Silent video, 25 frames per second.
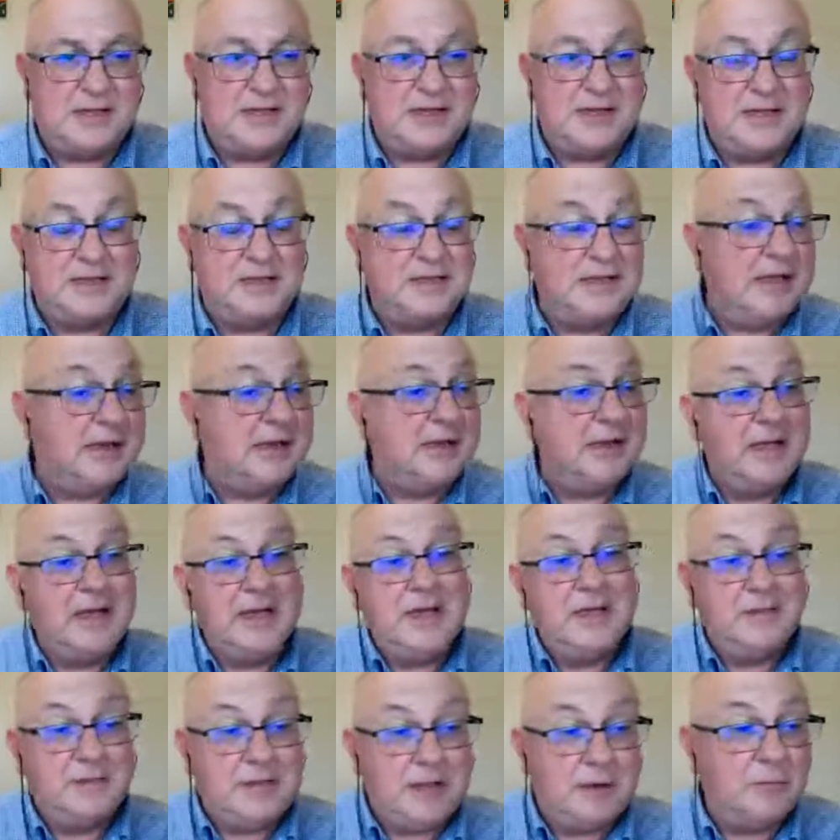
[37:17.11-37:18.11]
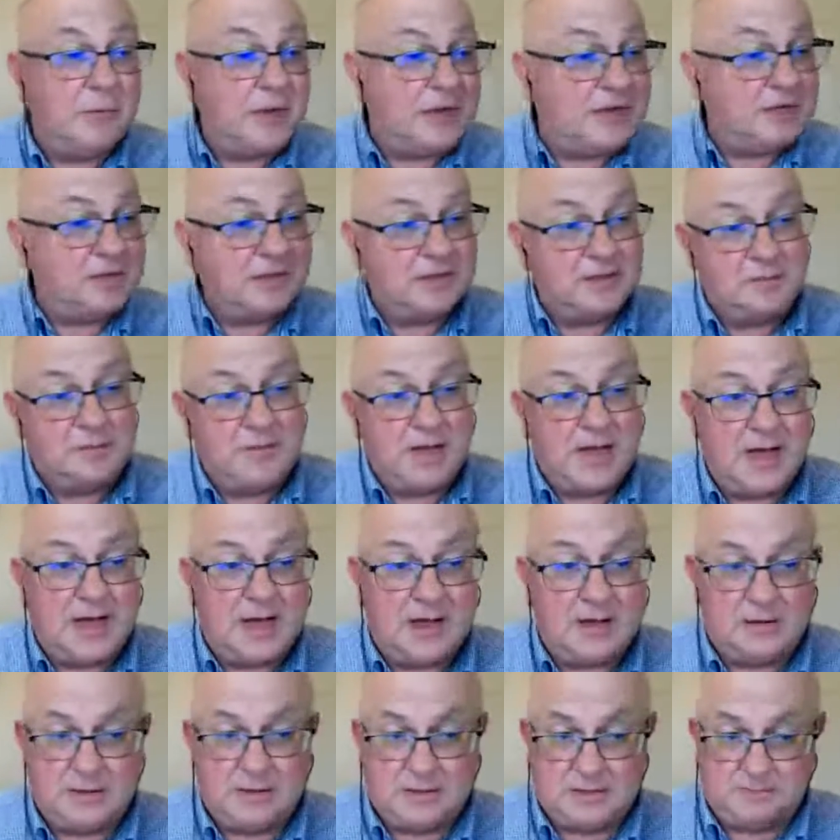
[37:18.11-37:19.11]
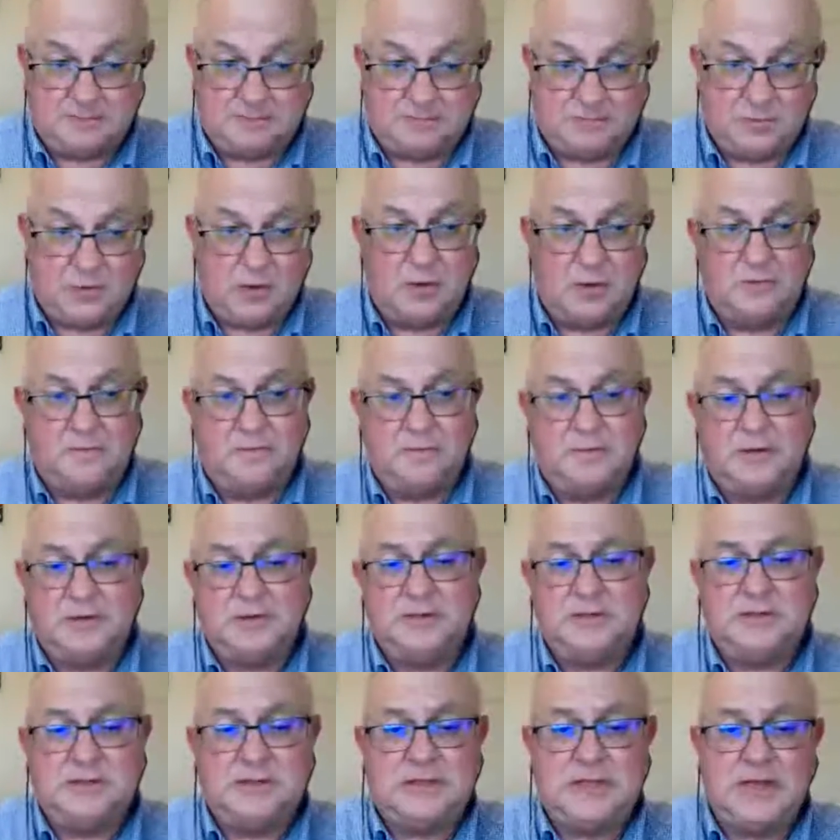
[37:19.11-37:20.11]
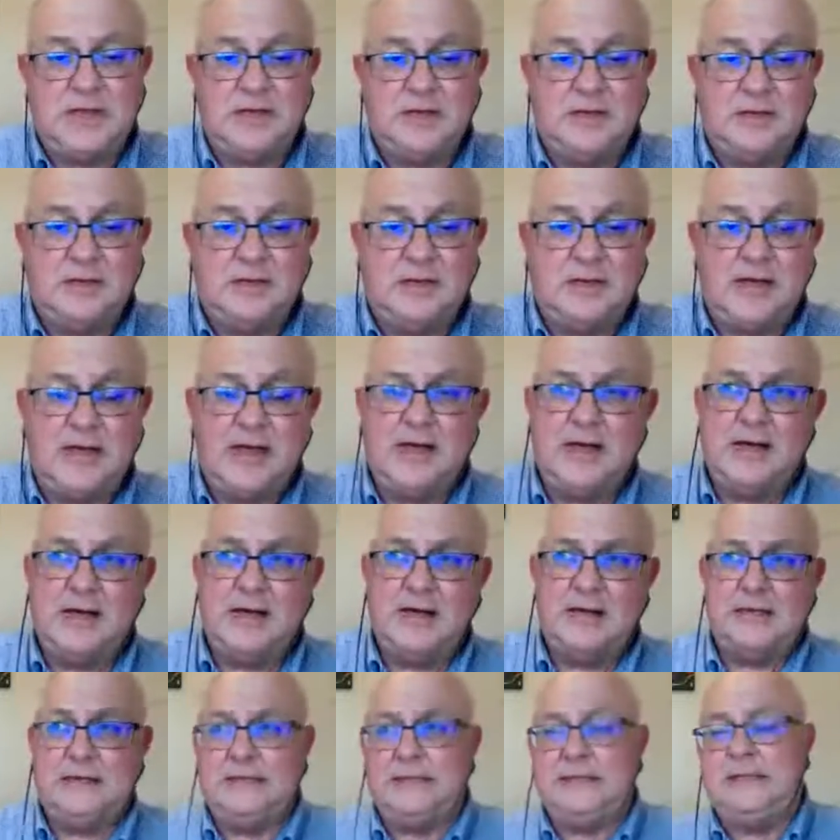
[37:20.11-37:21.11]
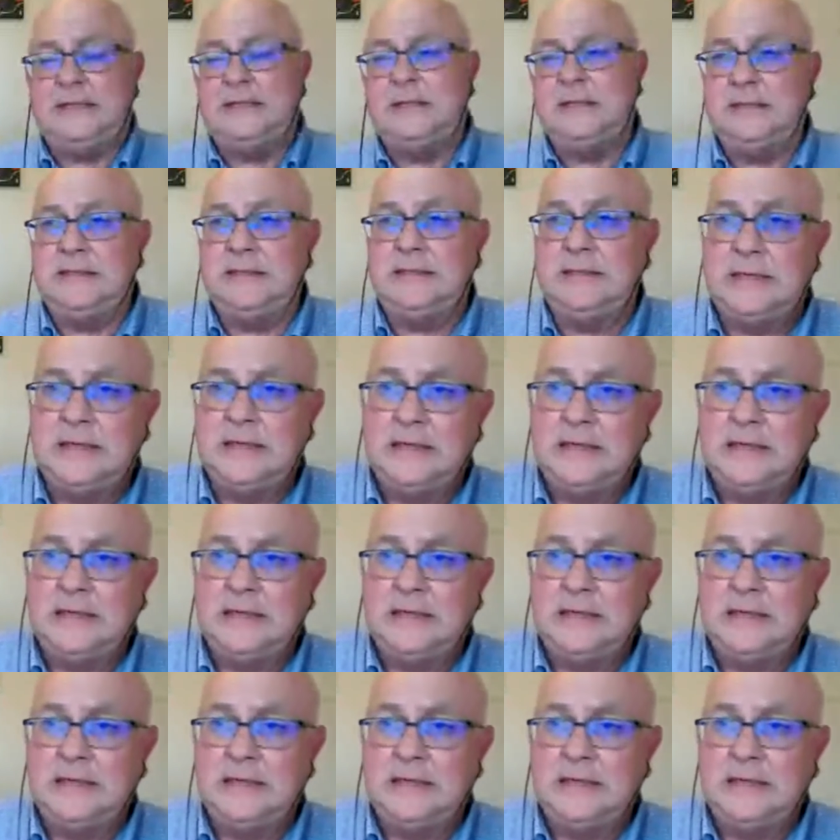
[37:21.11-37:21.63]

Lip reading: and then went to the Mahara conference down in,